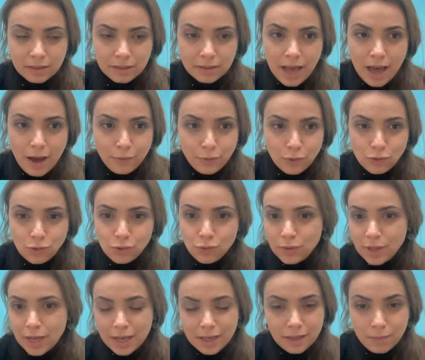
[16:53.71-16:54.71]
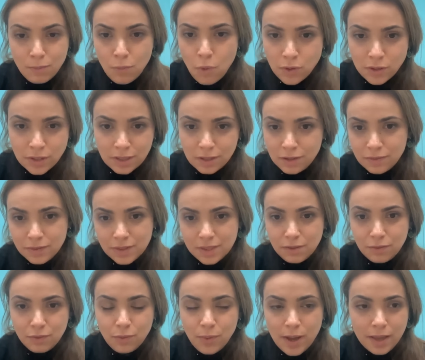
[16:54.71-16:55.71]
How you do that in the most
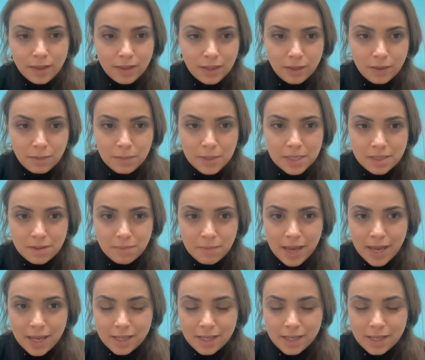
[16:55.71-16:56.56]
innovative way that you meet demand